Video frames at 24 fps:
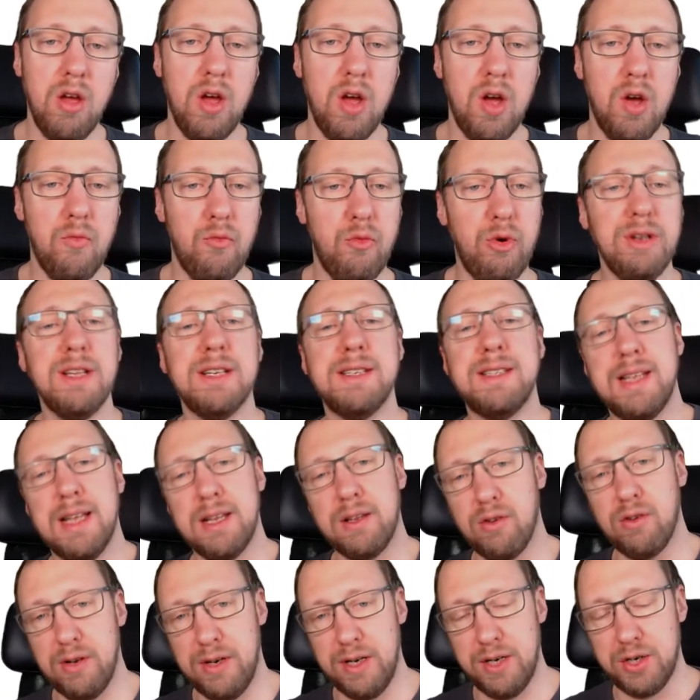What does that
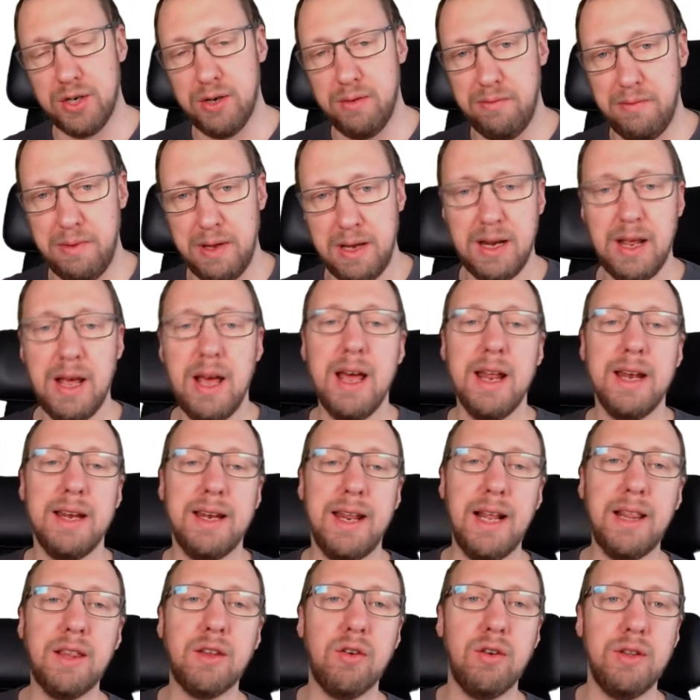condition mean?
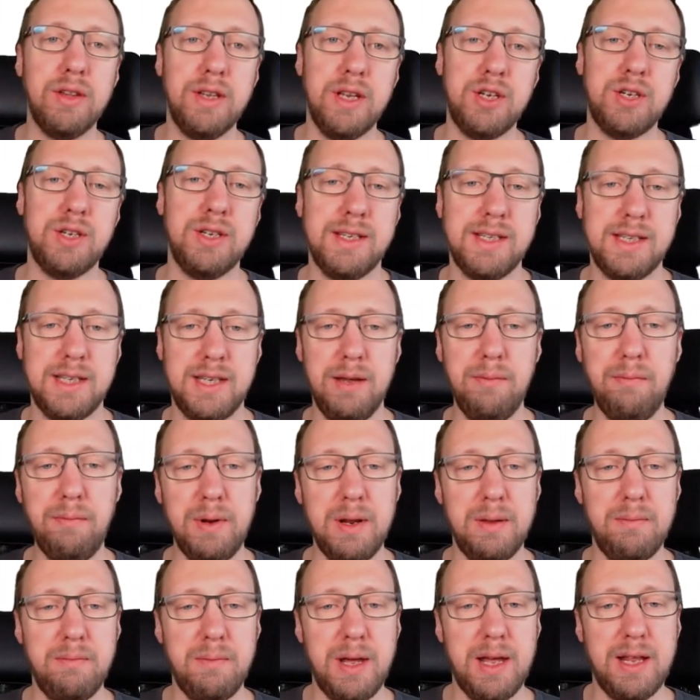That condition
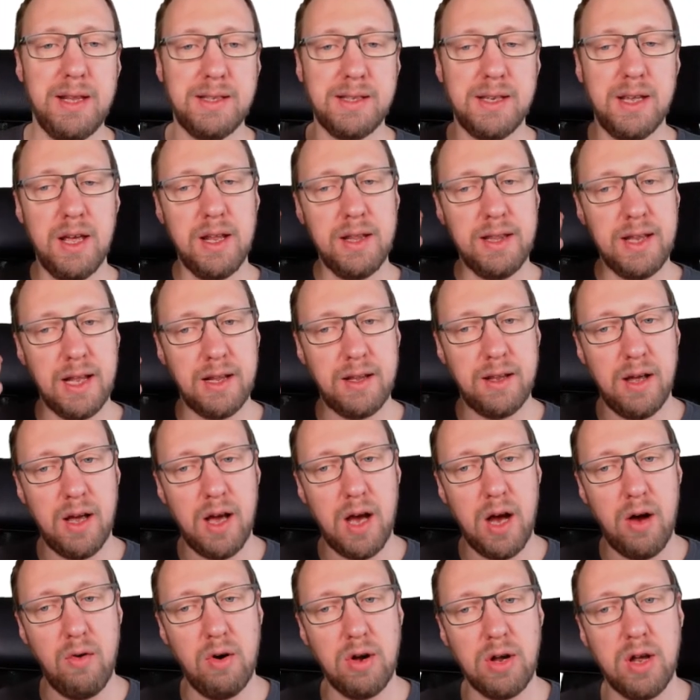simply means that
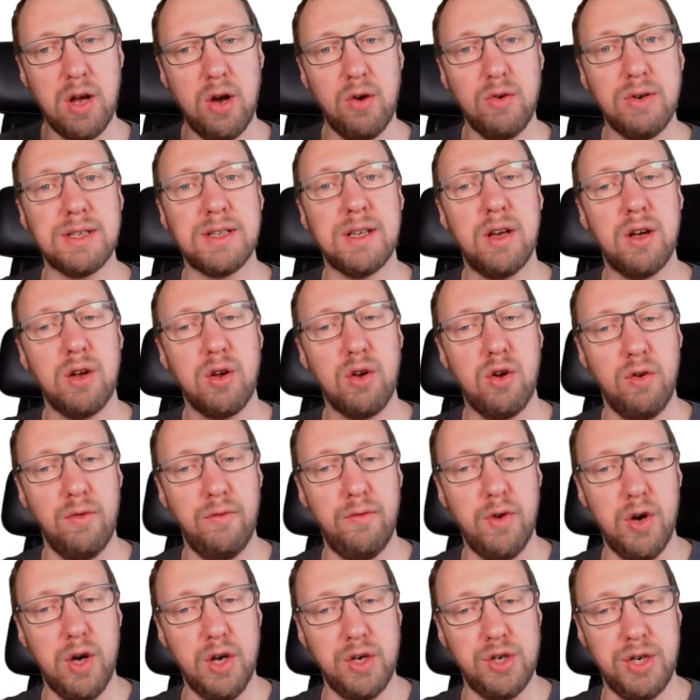our code is
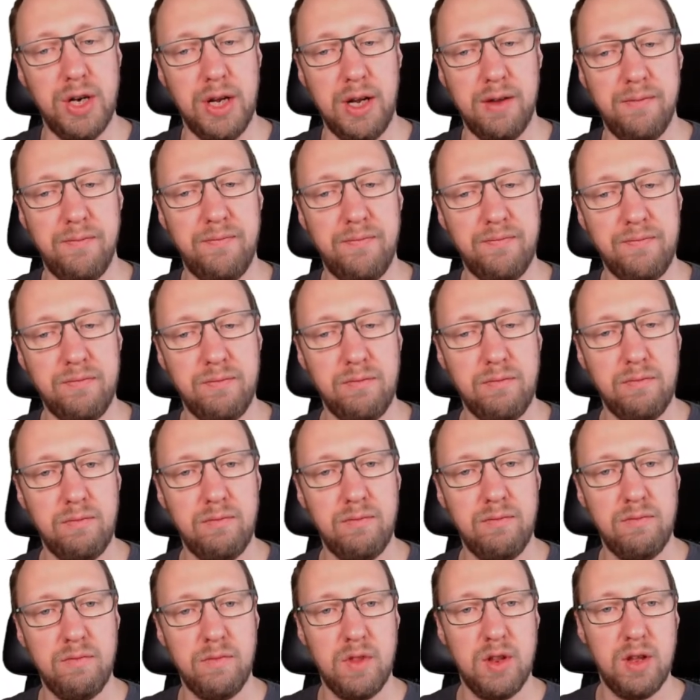converging.
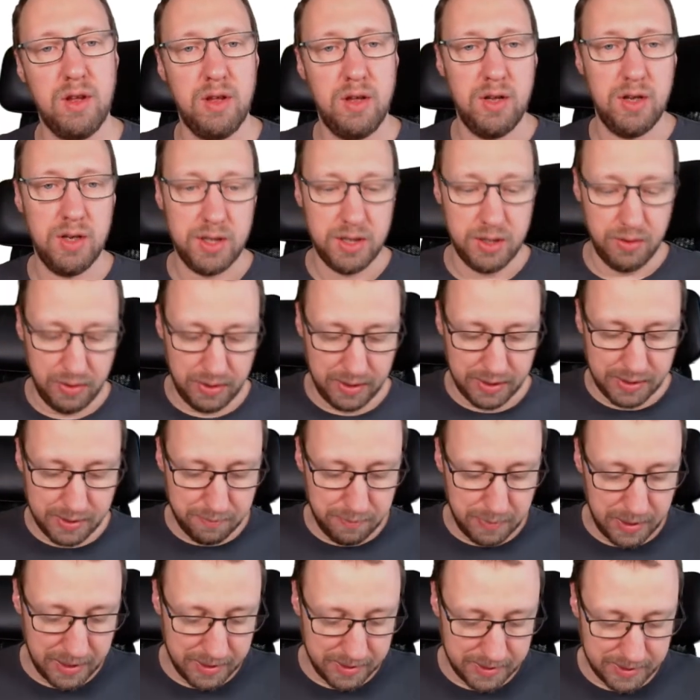So this
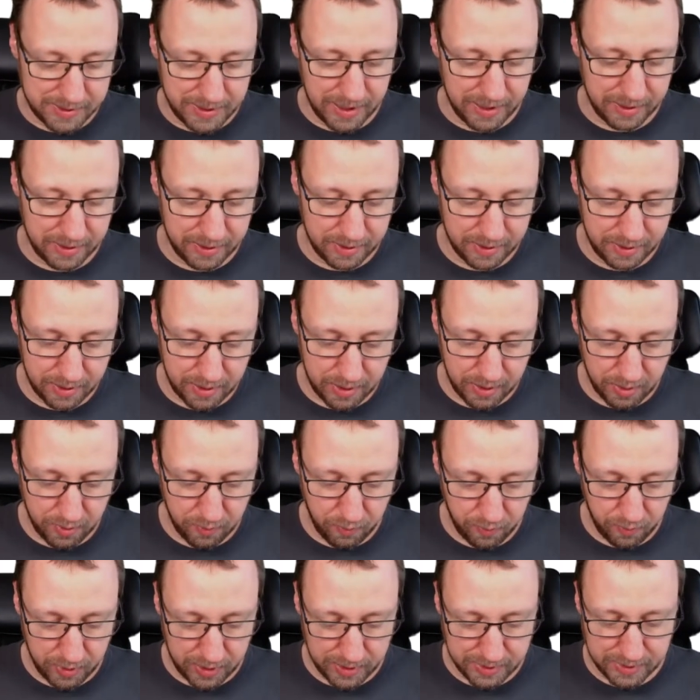means that
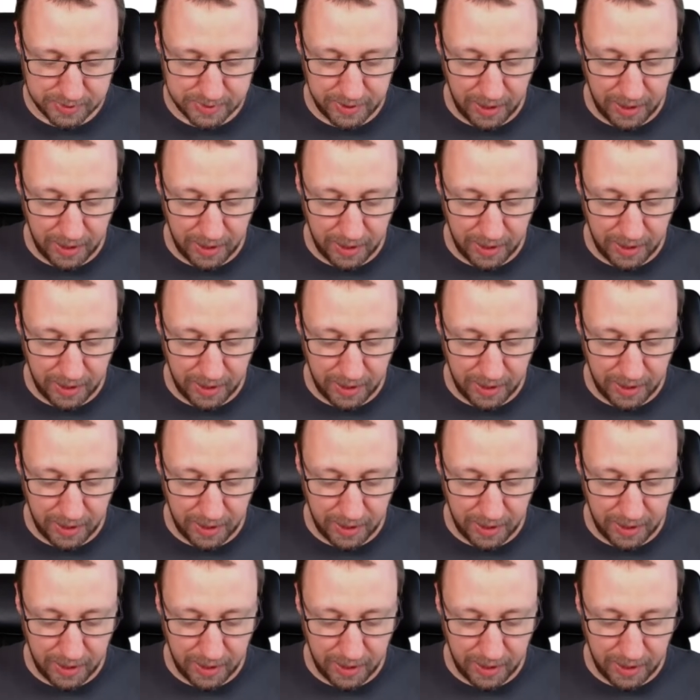this is the